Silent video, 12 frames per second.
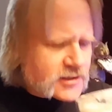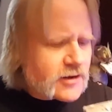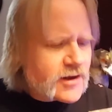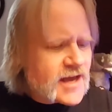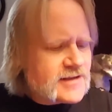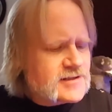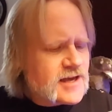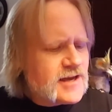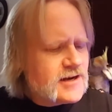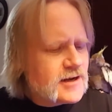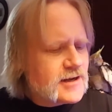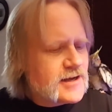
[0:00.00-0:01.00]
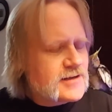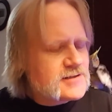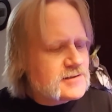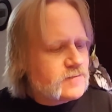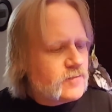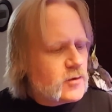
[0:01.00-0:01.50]
Now Cascade, I
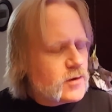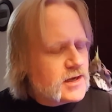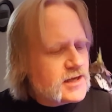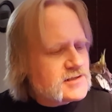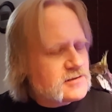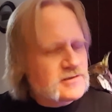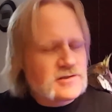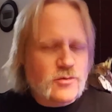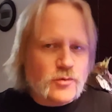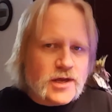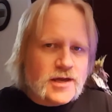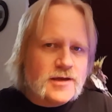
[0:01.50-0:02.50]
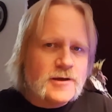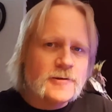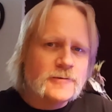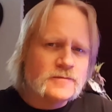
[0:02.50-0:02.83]
guess. Well, I guess there's 3